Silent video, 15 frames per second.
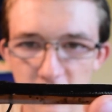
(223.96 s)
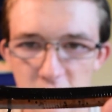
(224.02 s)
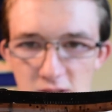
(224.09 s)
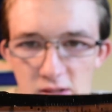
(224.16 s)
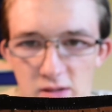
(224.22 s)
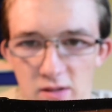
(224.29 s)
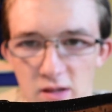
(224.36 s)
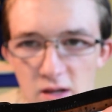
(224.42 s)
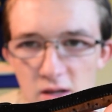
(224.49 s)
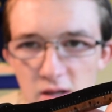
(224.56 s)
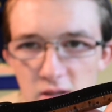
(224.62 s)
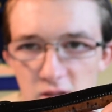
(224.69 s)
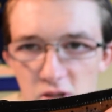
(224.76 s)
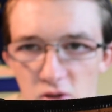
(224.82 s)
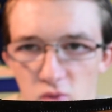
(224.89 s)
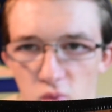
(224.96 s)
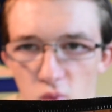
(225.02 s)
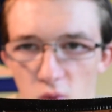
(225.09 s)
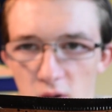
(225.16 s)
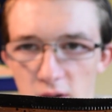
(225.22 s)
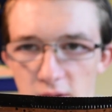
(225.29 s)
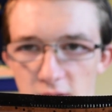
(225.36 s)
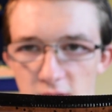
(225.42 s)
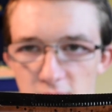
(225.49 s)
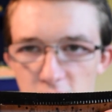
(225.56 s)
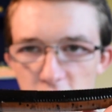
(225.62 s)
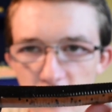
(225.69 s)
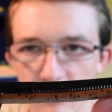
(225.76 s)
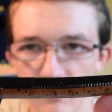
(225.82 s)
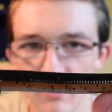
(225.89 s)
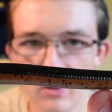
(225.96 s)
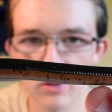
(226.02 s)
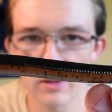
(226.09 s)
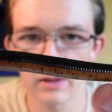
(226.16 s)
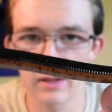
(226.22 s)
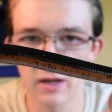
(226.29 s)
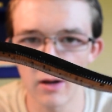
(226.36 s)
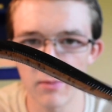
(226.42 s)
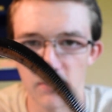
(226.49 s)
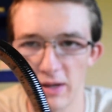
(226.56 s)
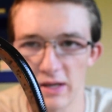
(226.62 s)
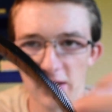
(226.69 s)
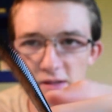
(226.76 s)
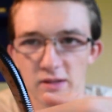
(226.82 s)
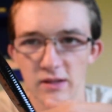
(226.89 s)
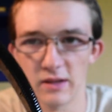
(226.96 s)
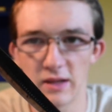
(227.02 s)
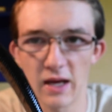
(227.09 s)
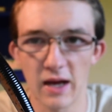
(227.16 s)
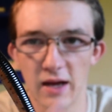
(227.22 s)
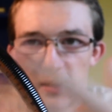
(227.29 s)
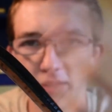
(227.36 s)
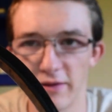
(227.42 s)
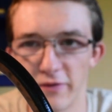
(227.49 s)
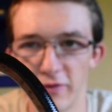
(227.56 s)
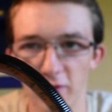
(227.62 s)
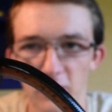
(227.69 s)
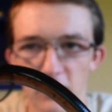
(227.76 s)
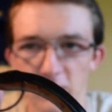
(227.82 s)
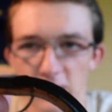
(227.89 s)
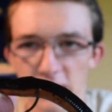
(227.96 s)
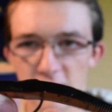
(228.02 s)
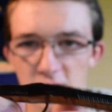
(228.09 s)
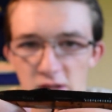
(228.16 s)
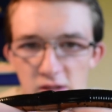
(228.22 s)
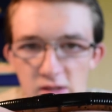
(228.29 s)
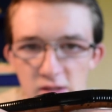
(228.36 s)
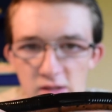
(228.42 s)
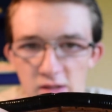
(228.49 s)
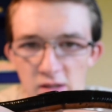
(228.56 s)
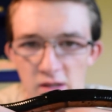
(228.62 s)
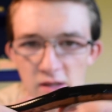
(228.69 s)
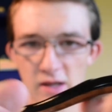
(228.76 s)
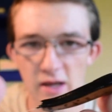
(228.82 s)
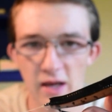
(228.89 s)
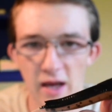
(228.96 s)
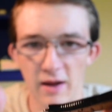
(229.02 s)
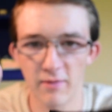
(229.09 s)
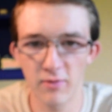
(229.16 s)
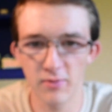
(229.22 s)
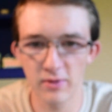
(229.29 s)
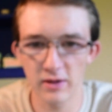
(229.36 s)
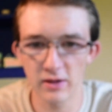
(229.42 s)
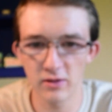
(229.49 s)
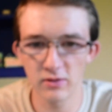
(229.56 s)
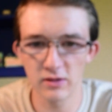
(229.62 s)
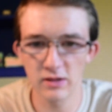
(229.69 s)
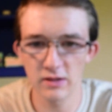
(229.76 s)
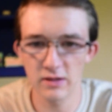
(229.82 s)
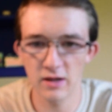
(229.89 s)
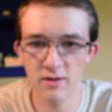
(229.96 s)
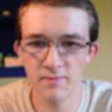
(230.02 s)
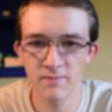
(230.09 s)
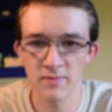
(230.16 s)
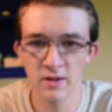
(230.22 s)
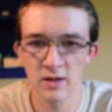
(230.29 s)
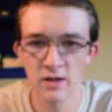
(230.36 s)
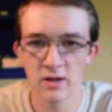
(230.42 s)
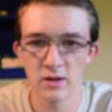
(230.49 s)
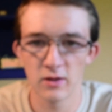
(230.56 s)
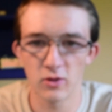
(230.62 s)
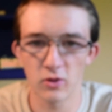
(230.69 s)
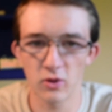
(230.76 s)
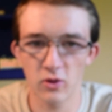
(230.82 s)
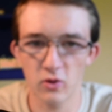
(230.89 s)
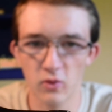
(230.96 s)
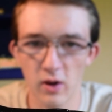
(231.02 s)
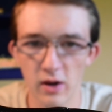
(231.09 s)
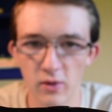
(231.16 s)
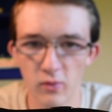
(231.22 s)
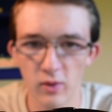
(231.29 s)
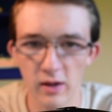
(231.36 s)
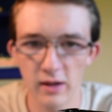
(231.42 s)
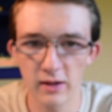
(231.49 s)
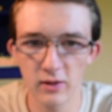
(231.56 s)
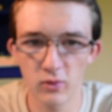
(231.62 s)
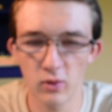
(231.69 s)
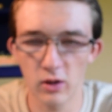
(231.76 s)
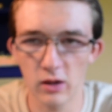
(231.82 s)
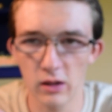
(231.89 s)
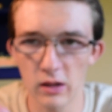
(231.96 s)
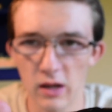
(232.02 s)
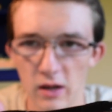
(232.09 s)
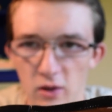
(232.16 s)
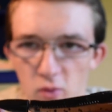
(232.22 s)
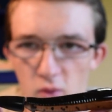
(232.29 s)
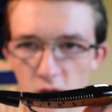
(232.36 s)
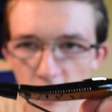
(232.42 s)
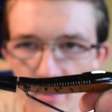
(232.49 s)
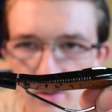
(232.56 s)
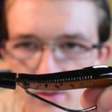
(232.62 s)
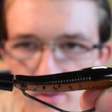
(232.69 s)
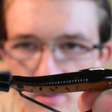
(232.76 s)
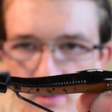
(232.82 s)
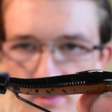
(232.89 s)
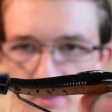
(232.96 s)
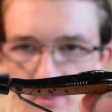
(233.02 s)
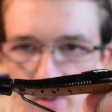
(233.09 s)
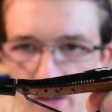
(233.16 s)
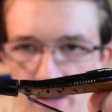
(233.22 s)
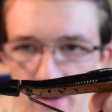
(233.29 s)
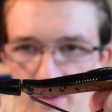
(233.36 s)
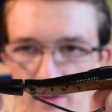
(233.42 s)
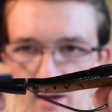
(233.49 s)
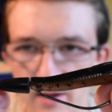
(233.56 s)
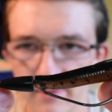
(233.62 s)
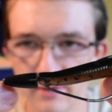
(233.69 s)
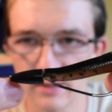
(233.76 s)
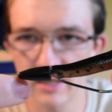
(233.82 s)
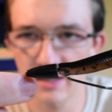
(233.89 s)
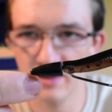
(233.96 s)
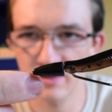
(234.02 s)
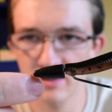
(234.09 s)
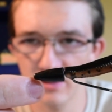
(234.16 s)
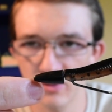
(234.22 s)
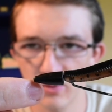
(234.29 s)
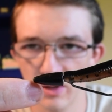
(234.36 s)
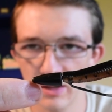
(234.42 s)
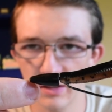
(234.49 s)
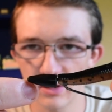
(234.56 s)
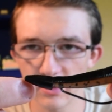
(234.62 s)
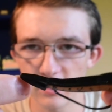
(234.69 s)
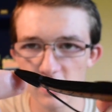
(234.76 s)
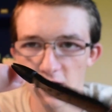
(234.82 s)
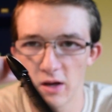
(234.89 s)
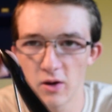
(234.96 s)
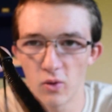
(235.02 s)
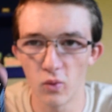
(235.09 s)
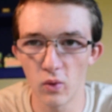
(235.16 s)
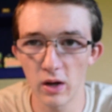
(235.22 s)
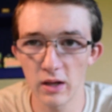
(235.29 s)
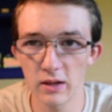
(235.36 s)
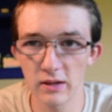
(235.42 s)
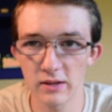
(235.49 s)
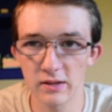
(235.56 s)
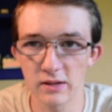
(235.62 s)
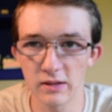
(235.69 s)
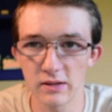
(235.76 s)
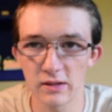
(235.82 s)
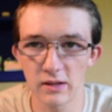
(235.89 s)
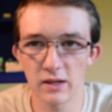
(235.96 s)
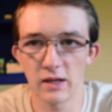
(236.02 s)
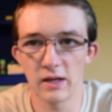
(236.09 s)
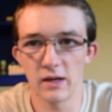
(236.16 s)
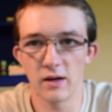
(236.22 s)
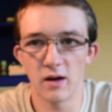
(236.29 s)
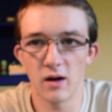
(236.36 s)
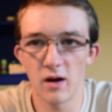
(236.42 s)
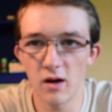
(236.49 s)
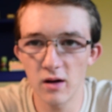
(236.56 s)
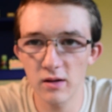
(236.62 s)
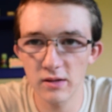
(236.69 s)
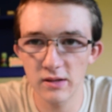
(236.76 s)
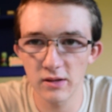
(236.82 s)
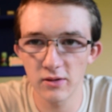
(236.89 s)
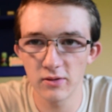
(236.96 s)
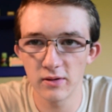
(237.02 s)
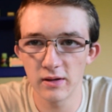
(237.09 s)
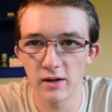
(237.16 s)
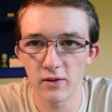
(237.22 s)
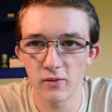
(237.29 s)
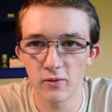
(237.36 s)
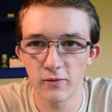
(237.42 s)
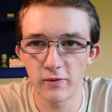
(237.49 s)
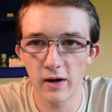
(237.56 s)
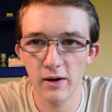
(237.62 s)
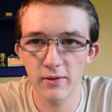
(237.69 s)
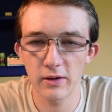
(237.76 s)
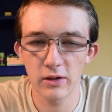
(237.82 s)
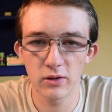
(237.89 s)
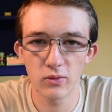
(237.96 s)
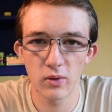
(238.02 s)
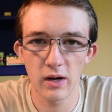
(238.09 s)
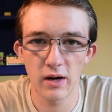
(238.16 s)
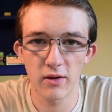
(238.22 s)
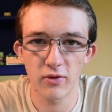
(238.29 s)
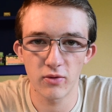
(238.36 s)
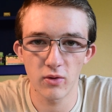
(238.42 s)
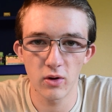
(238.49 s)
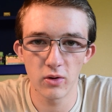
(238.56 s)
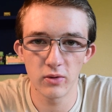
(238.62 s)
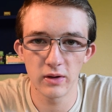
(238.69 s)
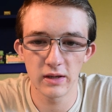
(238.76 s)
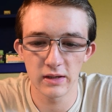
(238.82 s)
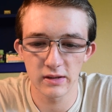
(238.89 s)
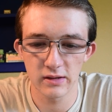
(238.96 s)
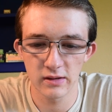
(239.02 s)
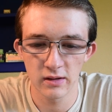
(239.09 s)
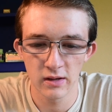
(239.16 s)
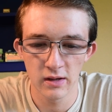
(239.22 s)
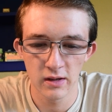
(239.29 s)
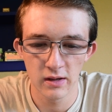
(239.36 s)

It's just one of the most versatile baits. That and the Fluke. It's just everybody uses them. They're a great way to work a lot of water. Right here I have a Texas rig. Weightless is also a very good way to throw this.